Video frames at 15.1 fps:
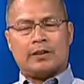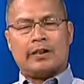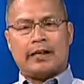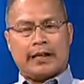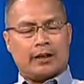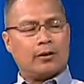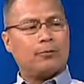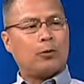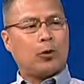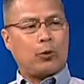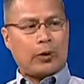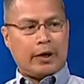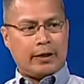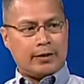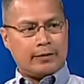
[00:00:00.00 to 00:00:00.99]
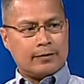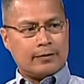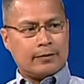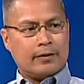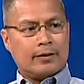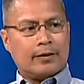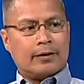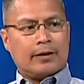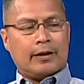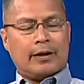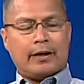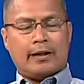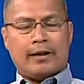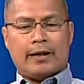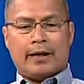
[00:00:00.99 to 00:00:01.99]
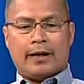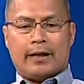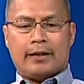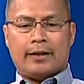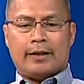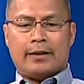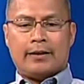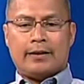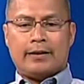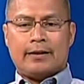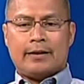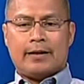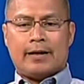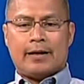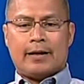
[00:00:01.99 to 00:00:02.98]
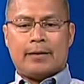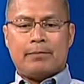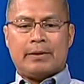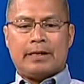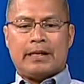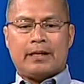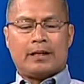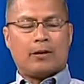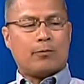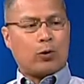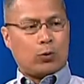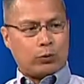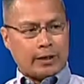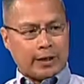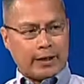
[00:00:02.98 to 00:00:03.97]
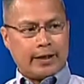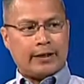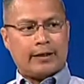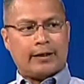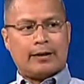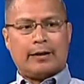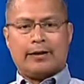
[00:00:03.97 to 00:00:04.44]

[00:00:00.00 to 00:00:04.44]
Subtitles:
the end of '08, and then in the beginning of '09.